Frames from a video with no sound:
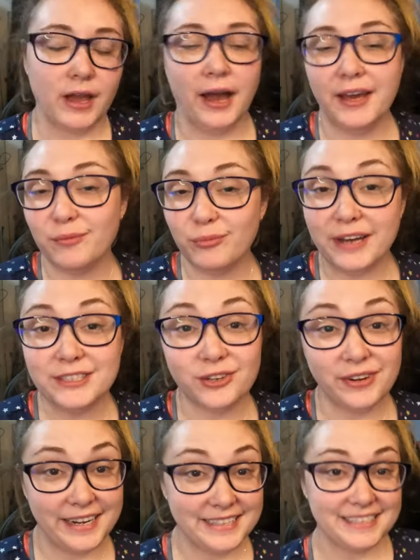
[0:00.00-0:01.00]
I am
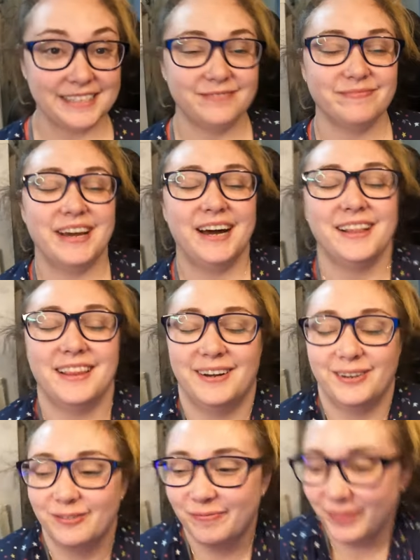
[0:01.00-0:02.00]
resurrected.
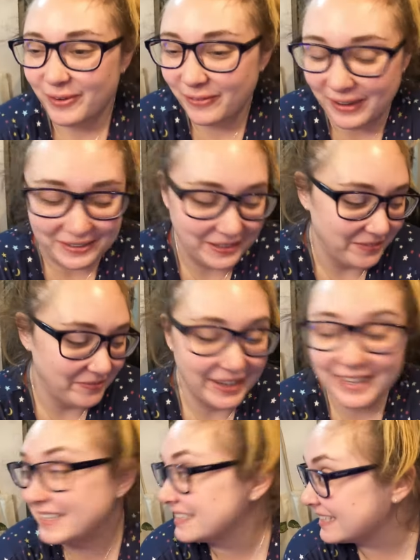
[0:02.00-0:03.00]
Hello, welcome.
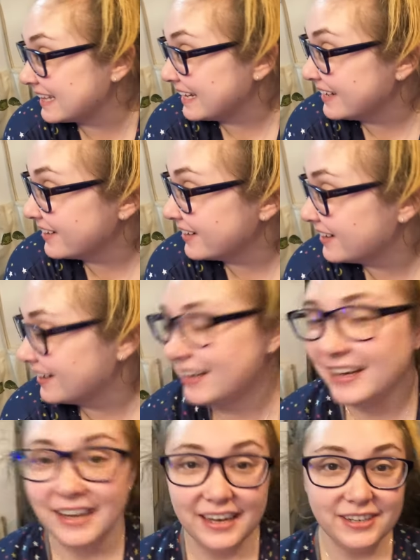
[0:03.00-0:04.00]
It is later.
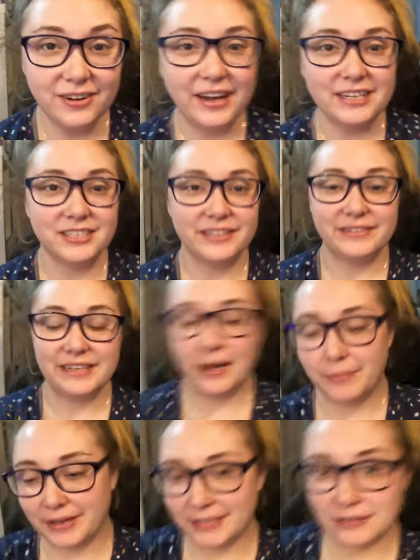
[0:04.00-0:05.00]
I don't actually know what
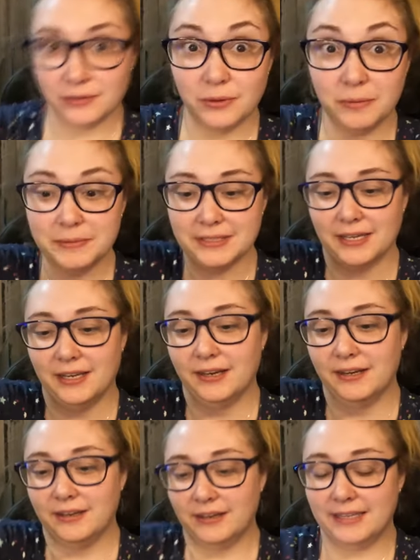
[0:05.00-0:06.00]
time it is. Whoops.
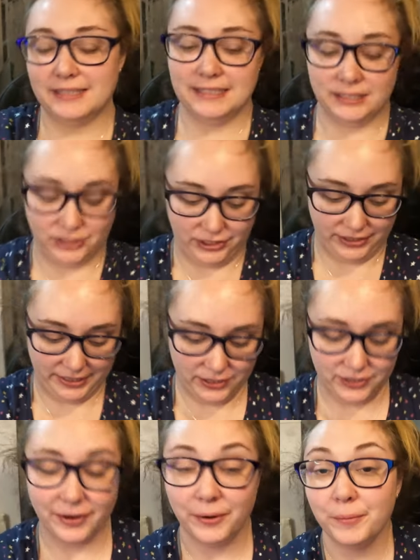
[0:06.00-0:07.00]
It's 6.30,
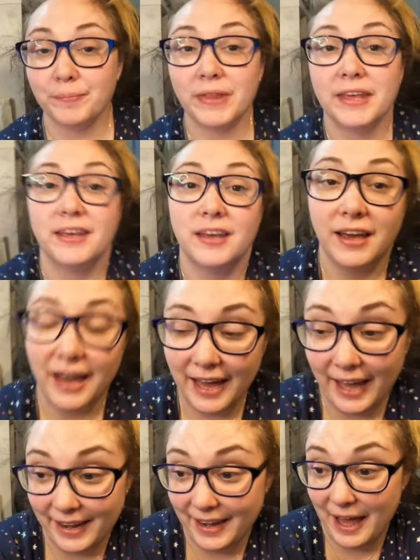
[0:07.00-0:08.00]
so I
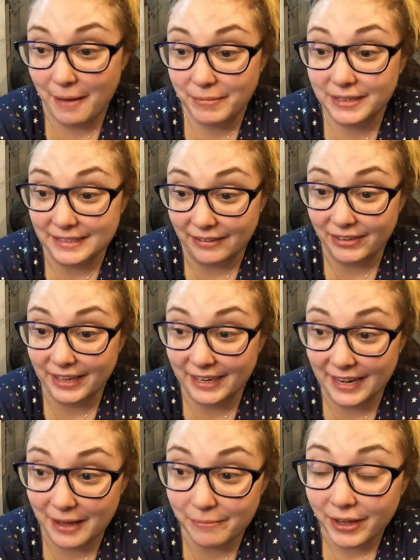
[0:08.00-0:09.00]
had a nap. I definitely had
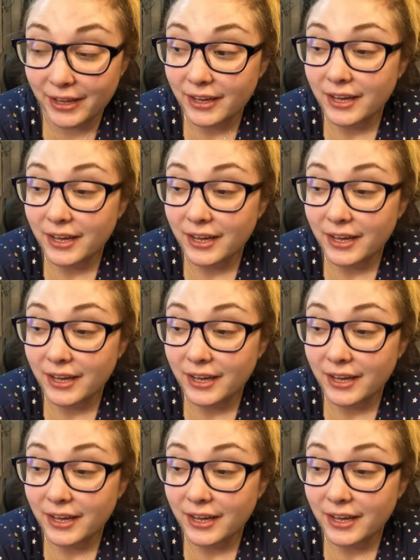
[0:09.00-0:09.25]
a nap.